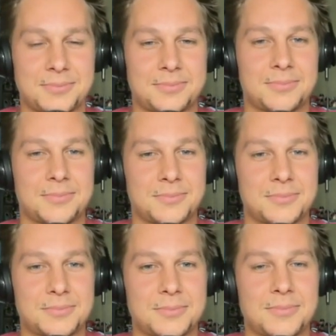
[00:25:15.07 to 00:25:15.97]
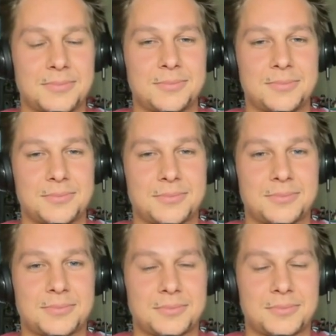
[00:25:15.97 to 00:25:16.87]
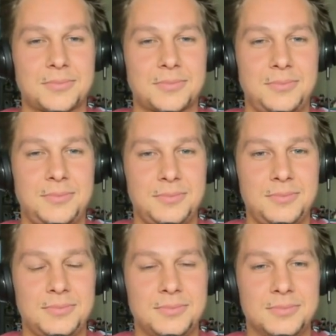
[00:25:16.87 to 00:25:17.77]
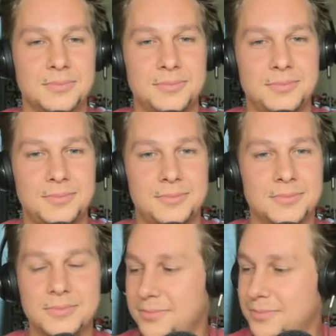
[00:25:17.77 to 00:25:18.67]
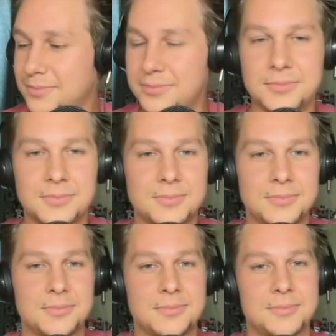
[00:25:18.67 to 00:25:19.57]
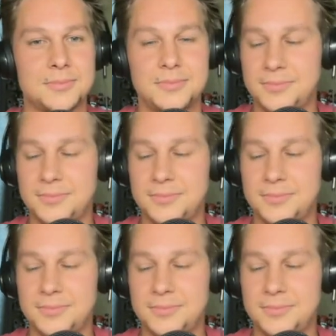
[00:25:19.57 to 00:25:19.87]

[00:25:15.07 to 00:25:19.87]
No words are spoken by the person on screen.